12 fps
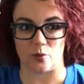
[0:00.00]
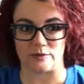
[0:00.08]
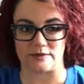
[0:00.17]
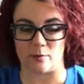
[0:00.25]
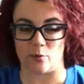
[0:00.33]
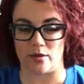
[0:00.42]

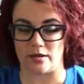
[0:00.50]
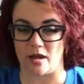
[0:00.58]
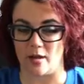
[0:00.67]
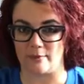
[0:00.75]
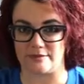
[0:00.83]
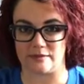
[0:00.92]
someone
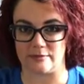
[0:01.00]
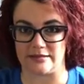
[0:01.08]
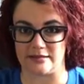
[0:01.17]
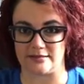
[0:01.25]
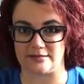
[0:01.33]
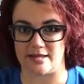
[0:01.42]
comes to
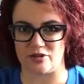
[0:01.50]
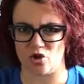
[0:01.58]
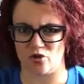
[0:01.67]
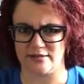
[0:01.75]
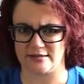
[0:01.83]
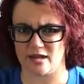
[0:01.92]
me and said,
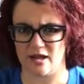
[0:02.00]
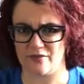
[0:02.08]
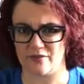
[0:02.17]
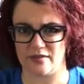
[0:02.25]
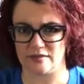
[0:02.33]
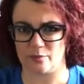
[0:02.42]
let's
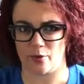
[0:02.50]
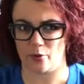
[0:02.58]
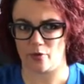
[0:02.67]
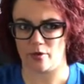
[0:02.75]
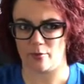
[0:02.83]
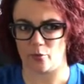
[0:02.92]
cut this
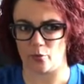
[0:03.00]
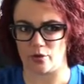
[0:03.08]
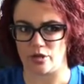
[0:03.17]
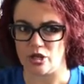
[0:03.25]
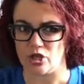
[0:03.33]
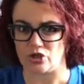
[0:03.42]
poem,
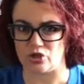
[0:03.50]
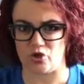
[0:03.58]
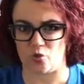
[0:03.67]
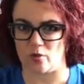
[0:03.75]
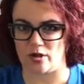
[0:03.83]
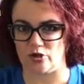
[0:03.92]
or you
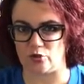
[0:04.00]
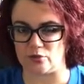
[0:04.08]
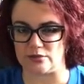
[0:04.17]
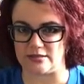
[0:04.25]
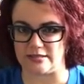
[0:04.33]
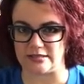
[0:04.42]
don't want to do
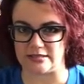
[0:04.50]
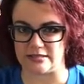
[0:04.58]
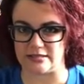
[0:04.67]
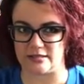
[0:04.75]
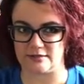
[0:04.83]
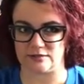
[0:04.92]
it like
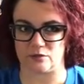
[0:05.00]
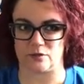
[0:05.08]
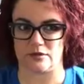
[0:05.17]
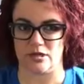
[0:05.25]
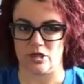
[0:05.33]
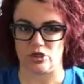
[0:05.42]
this,
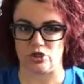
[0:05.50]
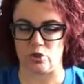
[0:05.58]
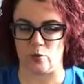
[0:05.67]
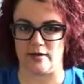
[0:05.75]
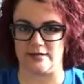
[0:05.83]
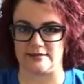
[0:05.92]
or you
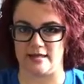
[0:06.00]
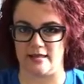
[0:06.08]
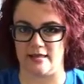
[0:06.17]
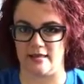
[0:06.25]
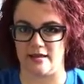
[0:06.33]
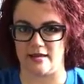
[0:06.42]
don't want to
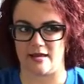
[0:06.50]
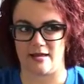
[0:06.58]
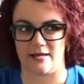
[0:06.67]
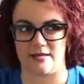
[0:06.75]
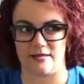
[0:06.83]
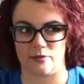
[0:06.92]
set, and
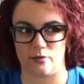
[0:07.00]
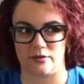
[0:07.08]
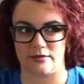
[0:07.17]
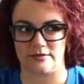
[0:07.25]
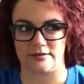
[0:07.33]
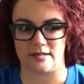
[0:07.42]
I
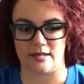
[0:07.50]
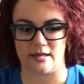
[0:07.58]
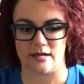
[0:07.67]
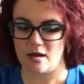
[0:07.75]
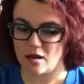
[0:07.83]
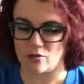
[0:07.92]
would
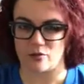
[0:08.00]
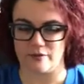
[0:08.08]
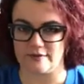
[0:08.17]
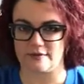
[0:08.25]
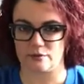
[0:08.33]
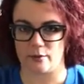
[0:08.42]
say, no,
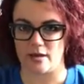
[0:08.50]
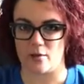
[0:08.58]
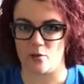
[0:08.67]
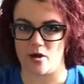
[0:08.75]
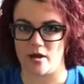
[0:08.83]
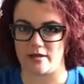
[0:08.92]
this is what I
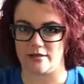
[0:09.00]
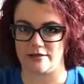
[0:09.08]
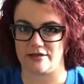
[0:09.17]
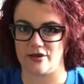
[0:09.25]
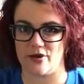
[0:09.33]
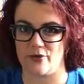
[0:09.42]
want,
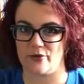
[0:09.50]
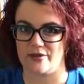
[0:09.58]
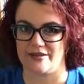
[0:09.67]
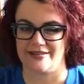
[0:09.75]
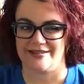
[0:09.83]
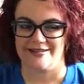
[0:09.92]

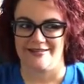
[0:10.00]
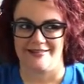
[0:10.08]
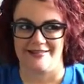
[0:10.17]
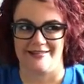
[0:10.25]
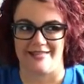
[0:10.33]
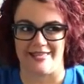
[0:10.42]

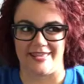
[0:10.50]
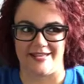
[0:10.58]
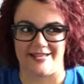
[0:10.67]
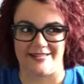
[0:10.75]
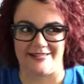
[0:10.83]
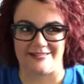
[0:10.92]

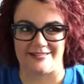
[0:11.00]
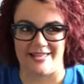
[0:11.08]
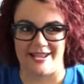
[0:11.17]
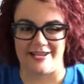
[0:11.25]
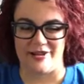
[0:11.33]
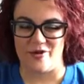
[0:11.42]
And
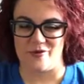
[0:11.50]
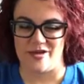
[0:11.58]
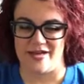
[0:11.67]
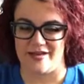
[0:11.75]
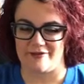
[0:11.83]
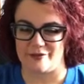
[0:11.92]
I know
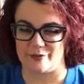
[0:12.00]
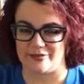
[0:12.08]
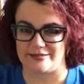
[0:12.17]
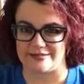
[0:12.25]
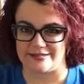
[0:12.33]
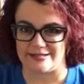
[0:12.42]
not
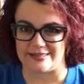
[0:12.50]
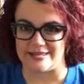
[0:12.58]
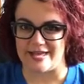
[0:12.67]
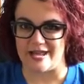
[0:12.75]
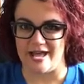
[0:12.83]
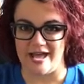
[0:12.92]
everyone's like
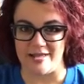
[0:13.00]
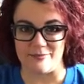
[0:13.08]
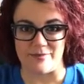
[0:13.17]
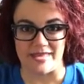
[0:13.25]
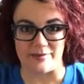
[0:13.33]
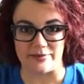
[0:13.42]
that. I
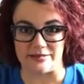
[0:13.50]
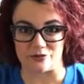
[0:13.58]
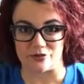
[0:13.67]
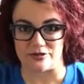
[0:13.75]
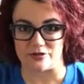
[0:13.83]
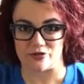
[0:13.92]
may be
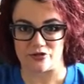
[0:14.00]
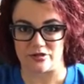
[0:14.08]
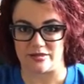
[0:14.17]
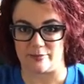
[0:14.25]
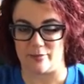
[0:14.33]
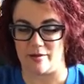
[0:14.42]

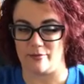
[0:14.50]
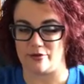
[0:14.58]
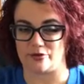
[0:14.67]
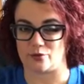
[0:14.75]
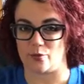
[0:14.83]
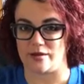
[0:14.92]
traditionally
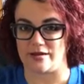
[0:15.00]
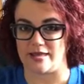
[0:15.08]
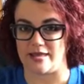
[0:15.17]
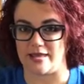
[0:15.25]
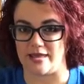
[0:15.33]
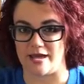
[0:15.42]
published one
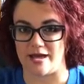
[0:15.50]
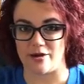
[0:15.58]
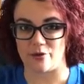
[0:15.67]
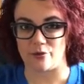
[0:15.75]
day. I